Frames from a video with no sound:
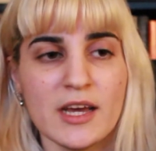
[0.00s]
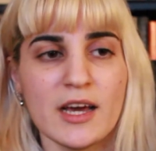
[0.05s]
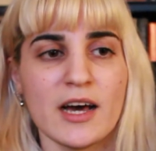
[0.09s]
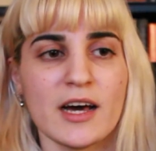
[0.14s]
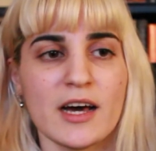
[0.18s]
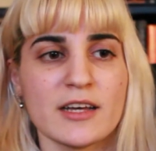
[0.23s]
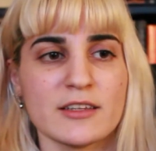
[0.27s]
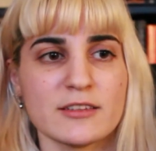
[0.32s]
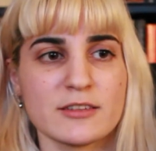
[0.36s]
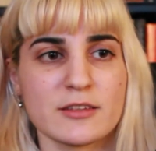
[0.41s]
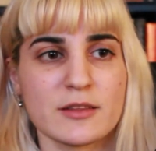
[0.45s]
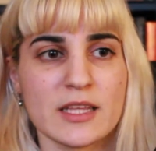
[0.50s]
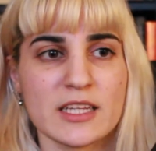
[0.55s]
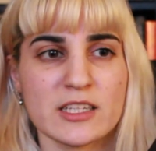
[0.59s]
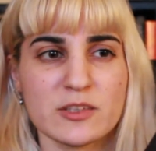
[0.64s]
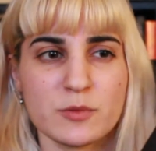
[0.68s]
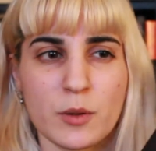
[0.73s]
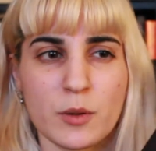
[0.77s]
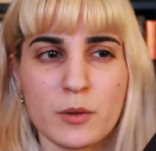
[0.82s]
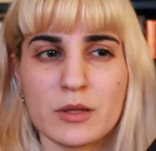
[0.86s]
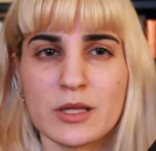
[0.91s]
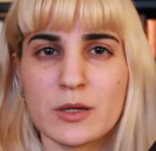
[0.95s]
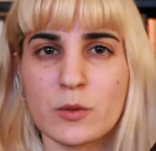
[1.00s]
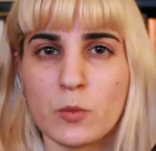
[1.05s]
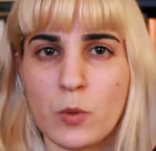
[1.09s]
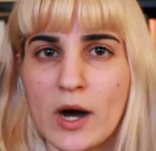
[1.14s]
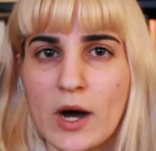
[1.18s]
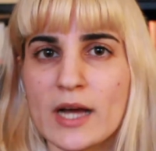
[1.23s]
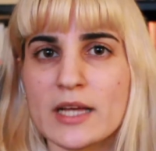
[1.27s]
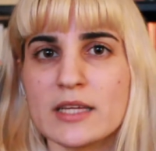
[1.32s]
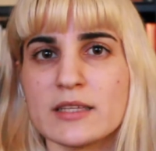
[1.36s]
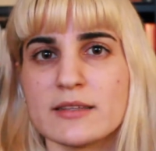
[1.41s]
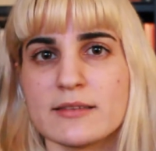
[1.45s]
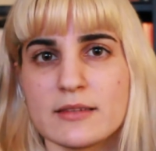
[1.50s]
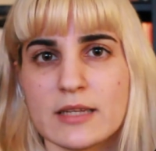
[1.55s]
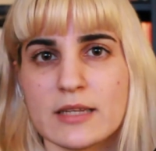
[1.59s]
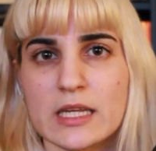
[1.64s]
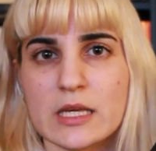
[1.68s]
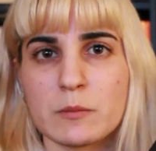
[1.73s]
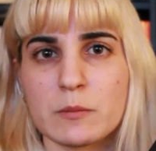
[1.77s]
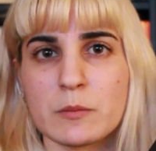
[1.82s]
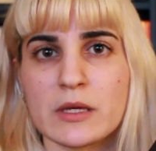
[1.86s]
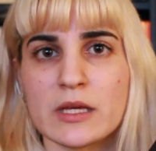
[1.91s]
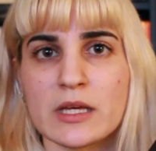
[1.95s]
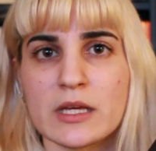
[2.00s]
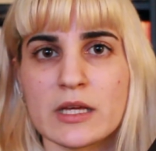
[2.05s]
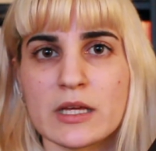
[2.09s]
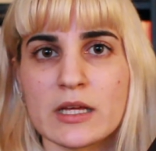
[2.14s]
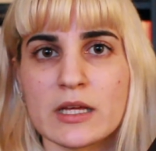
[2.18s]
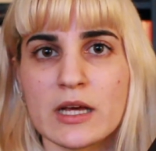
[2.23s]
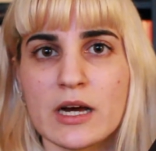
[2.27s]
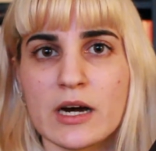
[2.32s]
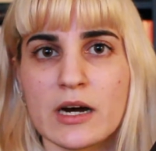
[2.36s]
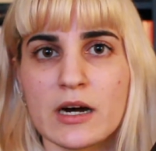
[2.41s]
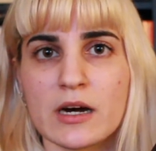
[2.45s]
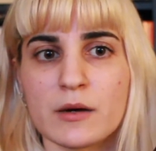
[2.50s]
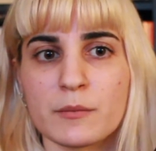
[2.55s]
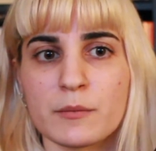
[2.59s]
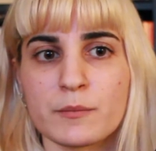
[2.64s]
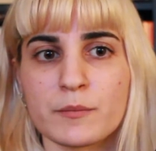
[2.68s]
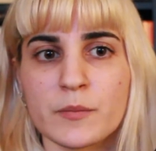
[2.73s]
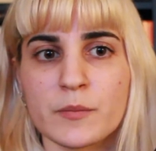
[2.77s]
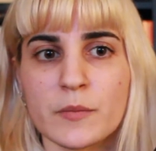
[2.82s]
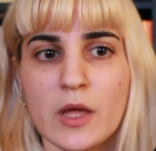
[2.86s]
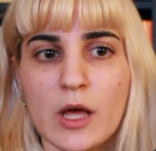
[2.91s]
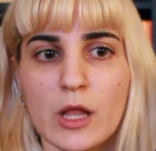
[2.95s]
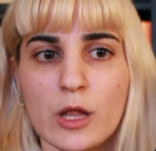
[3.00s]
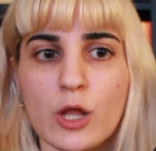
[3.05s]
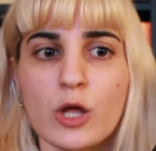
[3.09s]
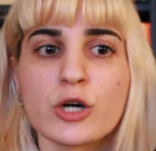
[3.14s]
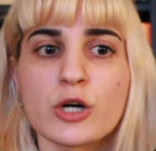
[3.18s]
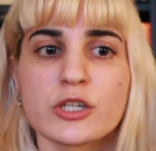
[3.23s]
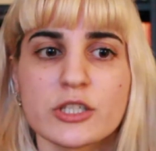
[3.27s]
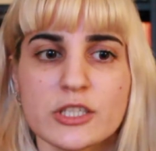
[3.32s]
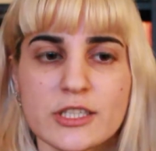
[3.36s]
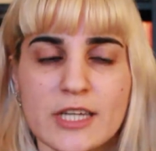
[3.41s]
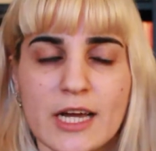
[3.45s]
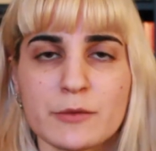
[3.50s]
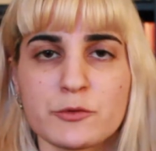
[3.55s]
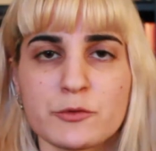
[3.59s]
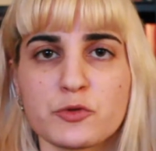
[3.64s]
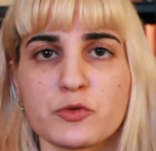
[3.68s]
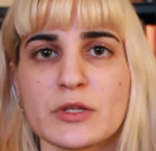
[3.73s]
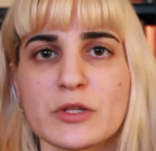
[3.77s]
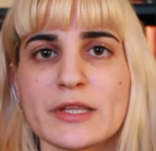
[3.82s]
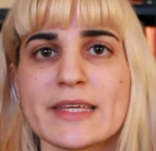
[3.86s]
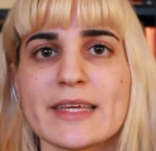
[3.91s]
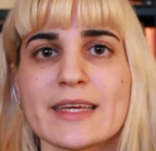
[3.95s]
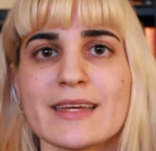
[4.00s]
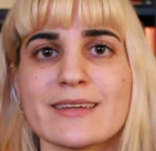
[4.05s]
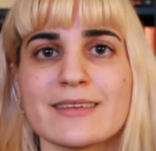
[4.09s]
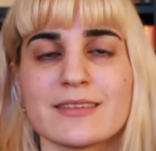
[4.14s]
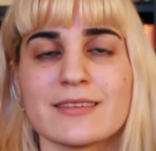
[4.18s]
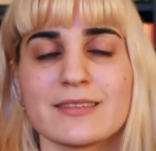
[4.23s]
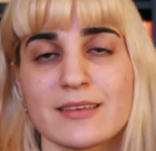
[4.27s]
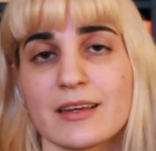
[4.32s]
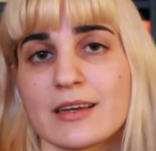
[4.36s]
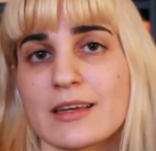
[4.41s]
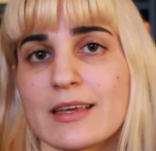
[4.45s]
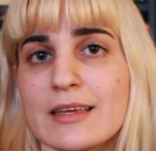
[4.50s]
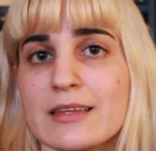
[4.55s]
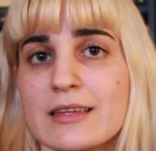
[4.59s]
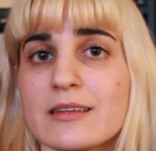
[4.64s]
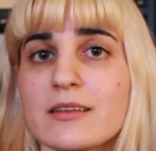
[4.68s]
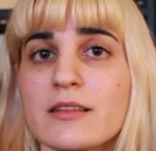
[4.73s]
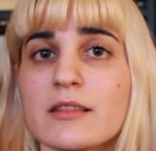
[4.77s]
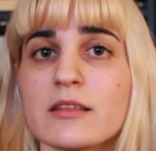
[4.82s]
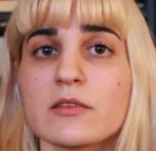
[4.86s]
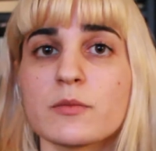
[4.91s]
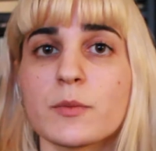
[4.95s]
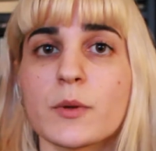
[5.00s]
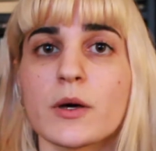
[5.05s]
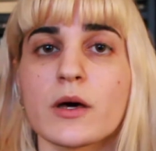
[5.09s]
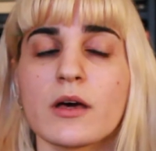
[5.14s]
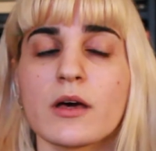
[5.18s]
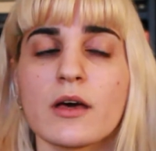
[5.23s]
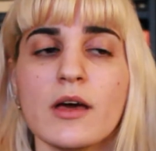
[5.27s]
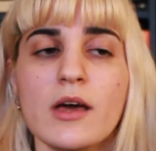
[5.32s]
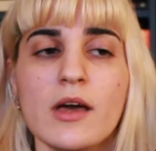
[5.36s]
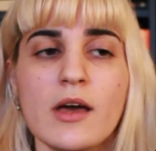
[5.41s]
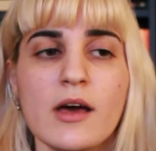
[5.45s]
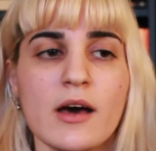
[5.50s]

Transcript: So that is probably why it's taking me a longer time to really get stuck into this book.